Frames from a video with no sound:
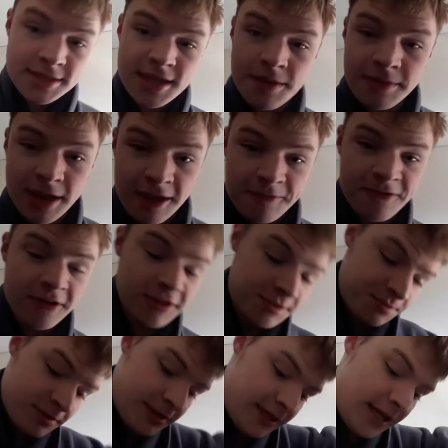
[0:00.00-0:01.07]
Something I forgot
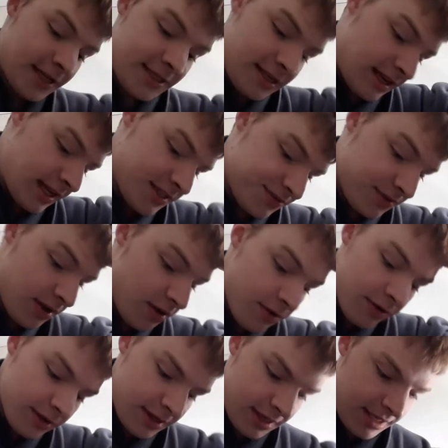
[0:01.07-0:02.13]
to put in yesterday's
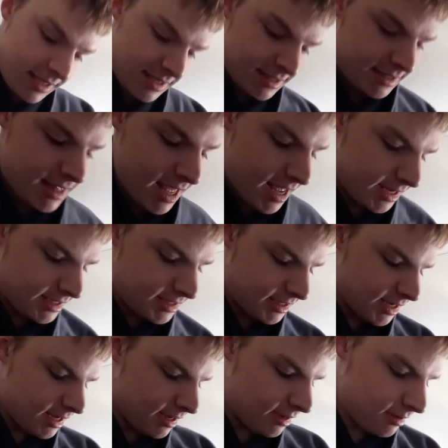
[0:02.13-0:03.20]
vlog is that
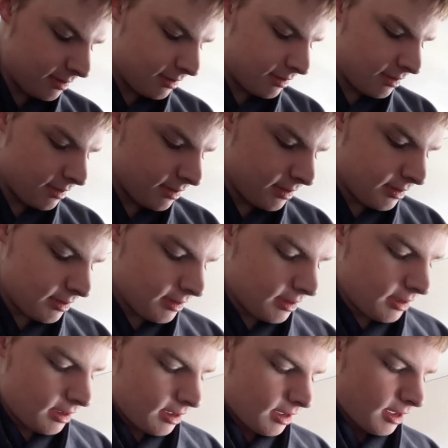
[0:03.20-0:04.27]

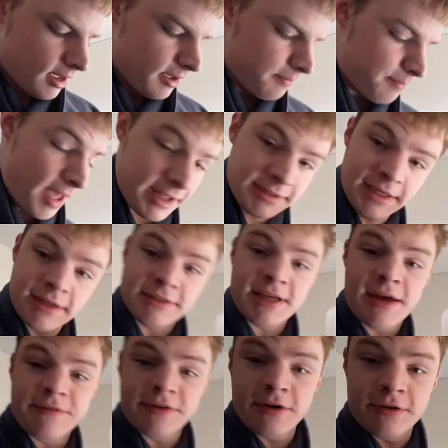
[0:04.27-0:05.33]
I'm back down to
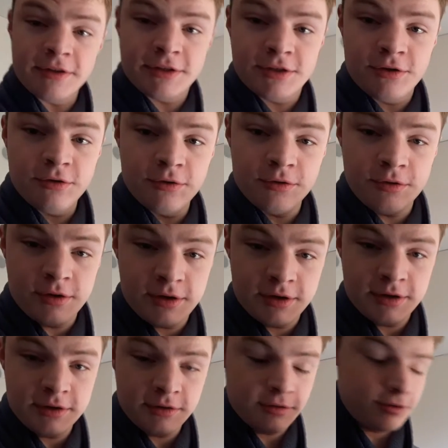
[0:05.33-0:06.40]
having only 2
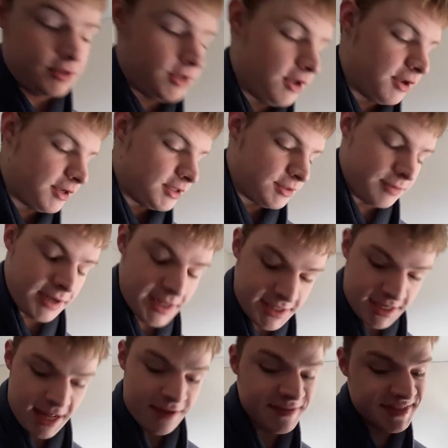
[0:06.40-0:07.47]
laundry tokens when I
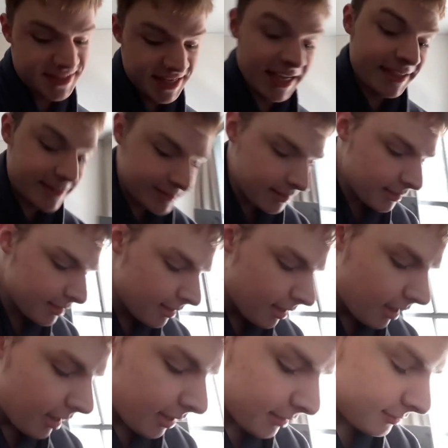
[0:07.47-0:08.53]
did have 6.
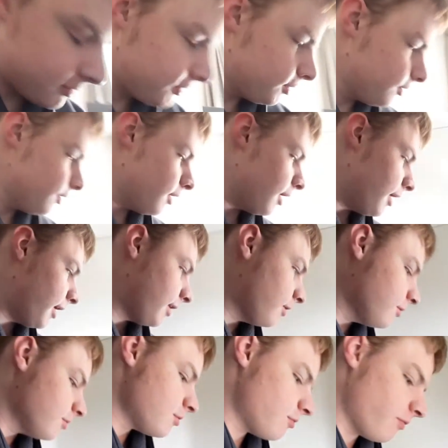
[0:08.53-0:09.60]
I
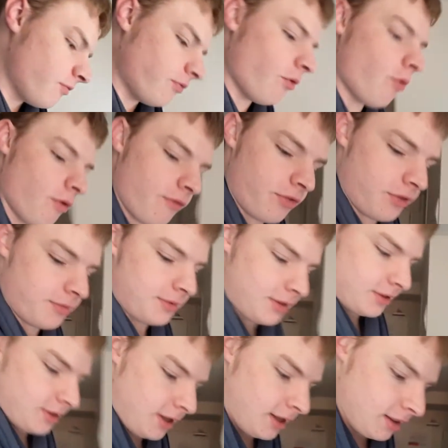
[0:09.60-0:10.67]
used 4 of
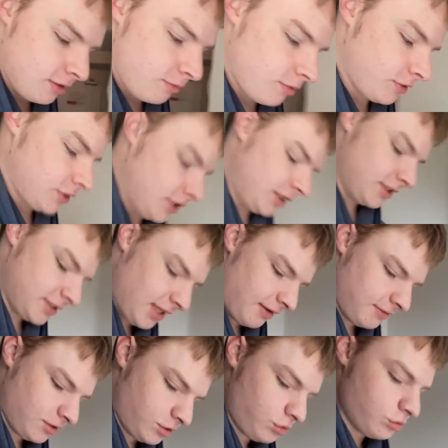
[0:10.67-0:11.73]
them in the washing instead
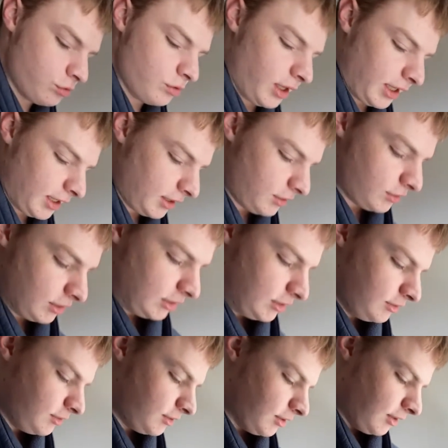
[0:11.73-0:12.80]
of 2 like I usually
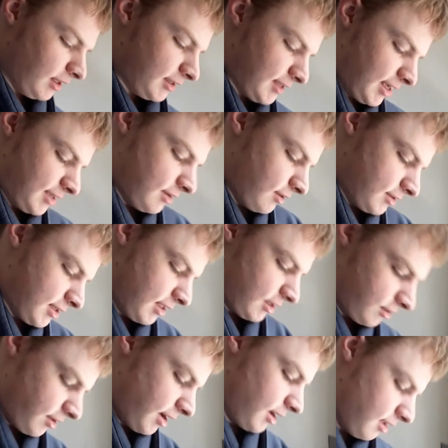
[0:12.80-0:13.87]
do, so that's $8 down
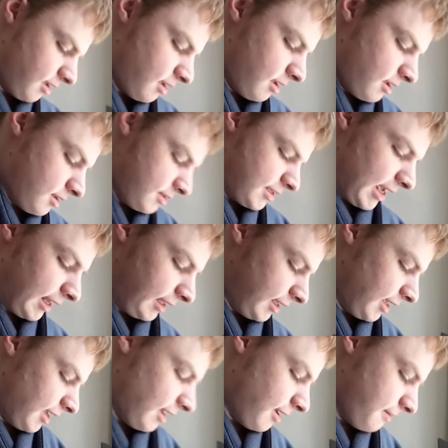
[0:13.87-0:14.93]
the drain, sadly.